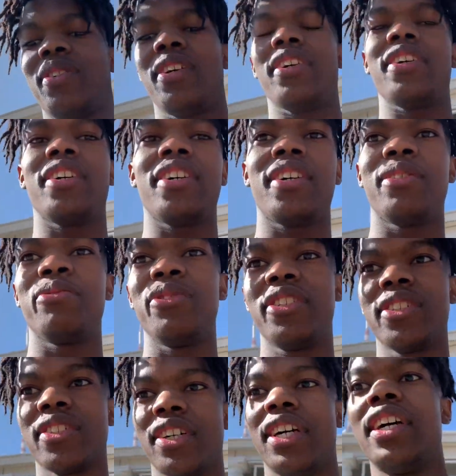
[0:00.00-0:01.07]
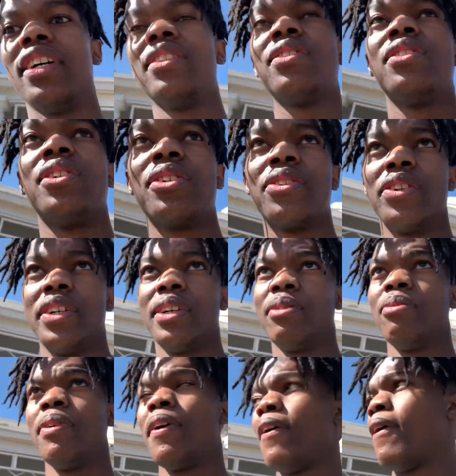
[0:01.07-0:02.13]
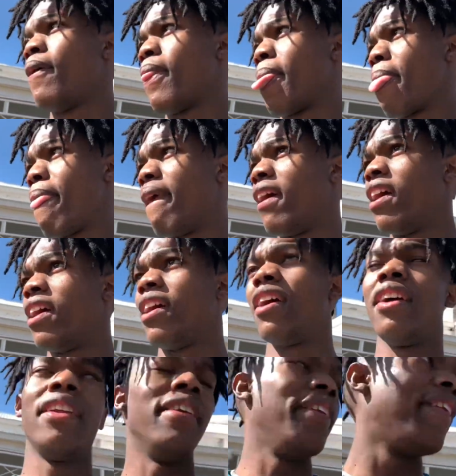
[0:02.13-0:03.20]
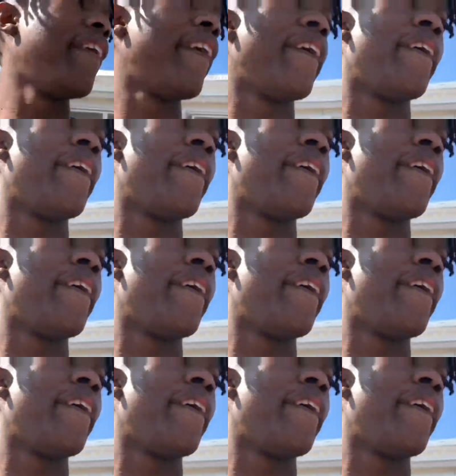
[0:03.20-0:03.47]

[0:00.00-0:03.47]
yeah, uh, we just got here to the oh, crib, yeah. and